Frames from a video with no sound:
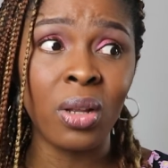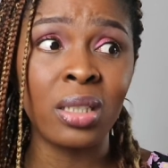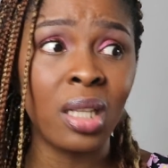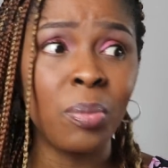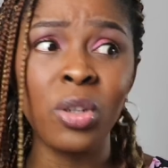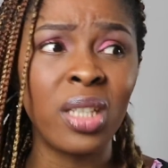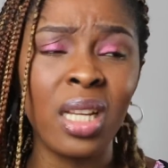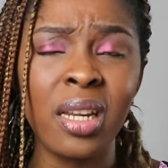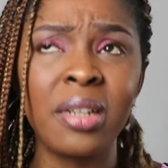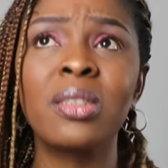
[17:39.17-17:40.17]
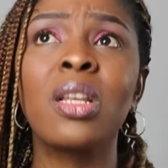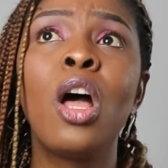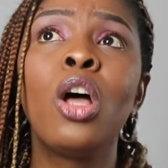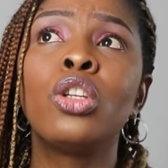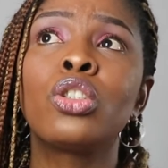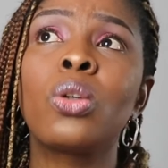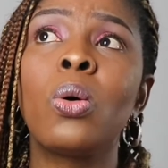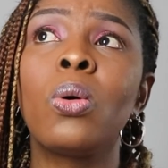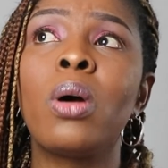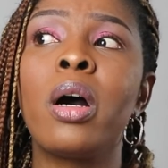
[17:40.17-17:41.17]
I think mostly girls.
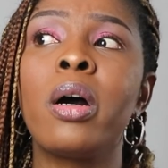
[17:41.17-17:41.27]
So